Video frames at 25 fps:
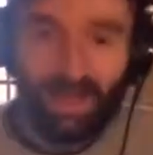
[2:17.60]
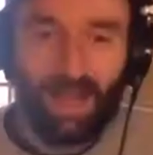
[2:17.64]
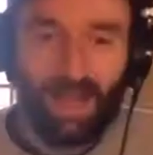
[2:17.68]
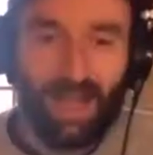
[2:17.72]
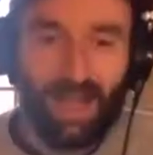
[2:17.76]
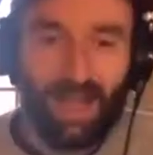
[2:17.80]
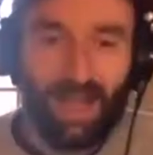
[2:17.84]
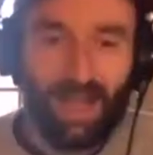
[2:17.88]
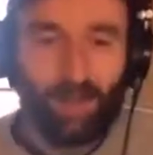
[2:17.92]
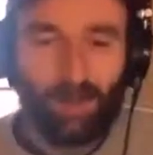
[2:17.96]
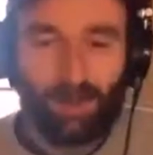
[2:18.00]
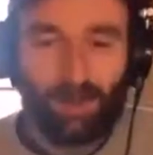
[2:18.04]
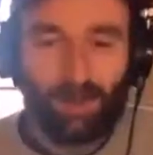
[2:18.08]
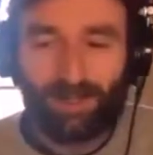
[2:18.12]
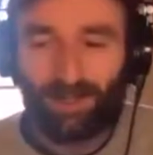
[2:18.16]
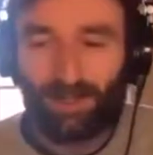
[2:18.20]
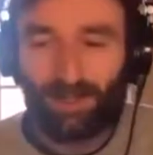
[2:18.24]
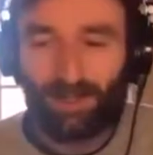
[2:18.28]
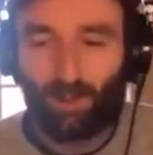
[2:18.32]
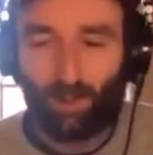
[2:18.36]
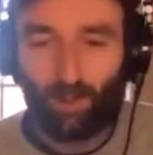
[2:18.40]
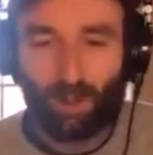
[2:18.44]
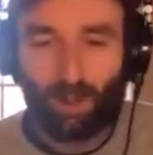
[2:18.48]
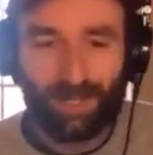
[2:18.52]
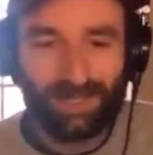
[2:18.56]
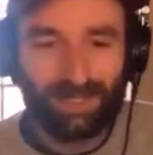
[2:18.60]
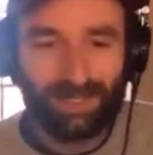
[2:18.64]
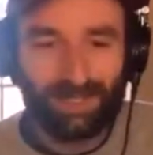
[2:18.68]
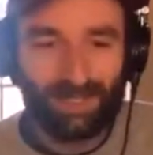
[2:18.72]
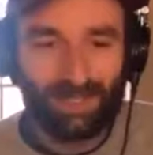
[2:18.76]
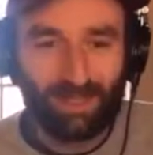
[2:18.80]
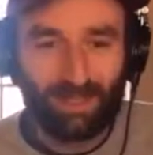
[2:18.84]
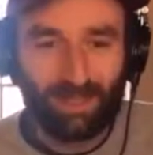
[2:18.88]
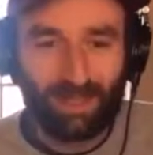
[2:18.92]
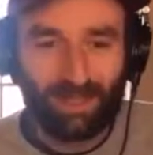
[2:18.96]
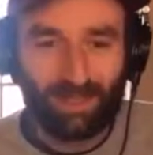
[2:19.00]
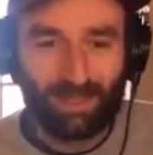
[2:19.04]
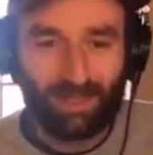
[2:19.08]
a person who wants
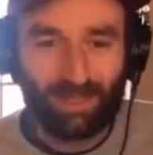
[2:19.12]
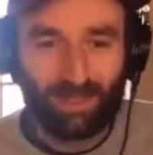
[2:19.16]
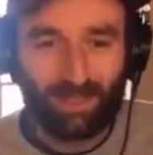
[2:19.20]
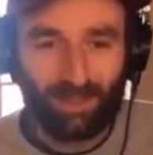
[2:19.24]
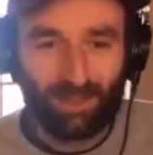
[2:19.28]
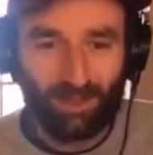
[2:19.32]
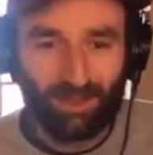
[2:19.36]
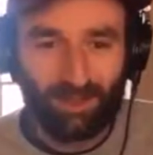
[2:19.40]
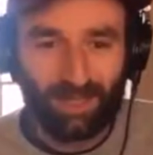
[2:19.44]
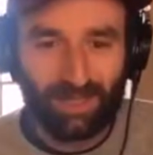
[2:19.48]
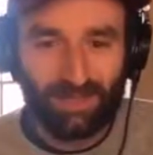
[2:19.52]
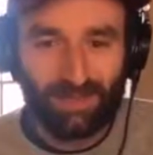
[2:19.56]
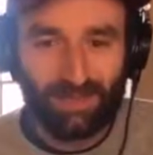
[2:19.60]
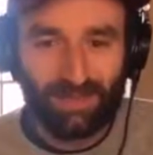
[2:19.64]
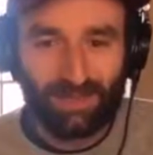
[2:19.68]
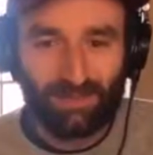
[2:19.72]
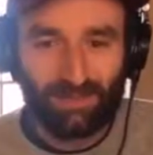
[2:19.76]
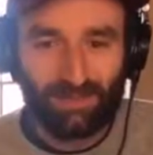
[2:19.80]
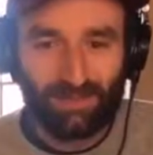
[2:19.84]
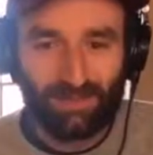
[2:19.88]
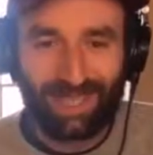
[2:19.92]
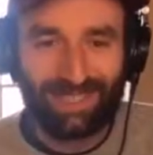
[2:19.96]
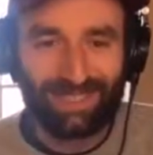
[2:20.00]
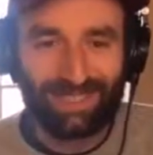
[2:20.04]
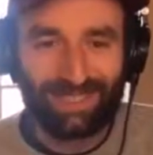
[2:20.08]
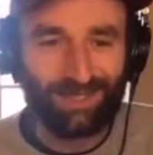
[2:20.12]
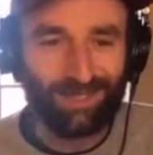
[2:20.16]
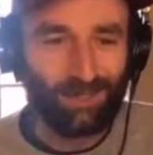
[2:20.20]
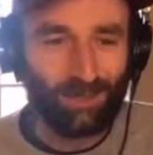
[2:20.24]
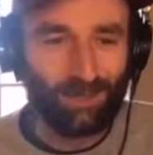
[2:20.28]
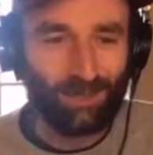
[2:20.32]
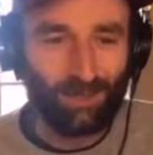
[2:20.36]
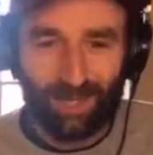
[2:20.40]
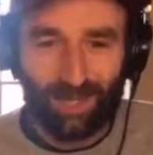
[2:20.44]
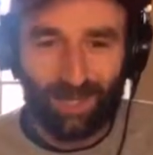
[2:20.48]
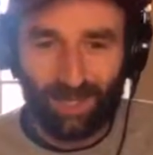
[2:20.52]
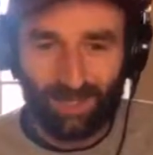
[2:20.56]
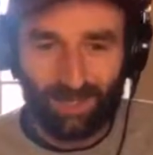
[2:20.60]
to like Negronis, but I
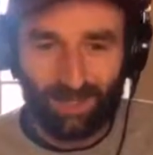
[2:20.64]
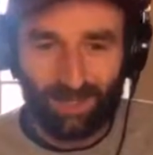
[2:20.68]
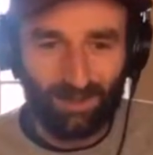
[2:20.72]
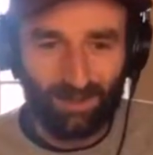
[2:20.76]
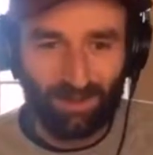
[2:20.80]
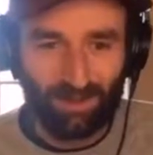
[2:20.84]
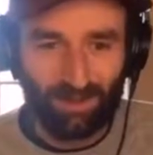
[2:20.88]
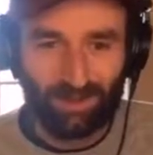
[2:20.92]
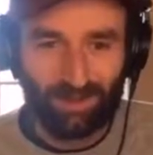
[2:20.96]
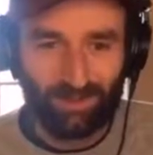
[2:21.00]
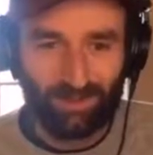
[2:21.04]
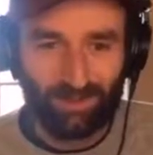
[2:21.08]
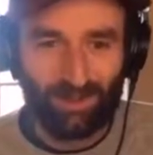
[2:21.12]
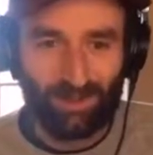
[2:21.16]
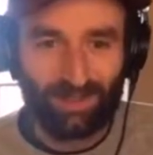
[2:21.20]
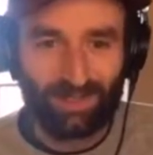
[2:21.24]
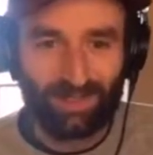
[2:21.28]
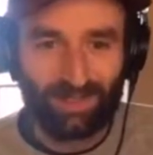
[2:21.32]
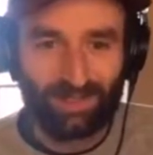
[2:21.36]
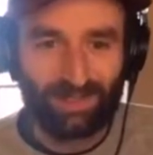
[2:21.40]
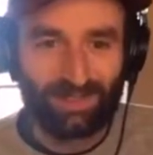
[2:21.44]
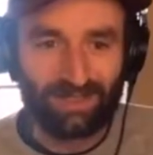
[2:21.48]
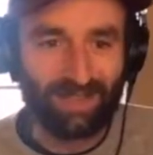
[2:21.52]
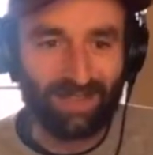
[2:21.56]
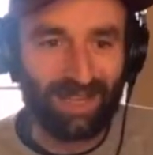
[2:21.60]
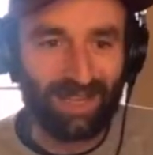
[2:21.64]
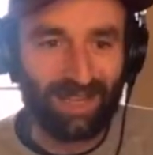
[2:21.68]
do not at all like Negronis.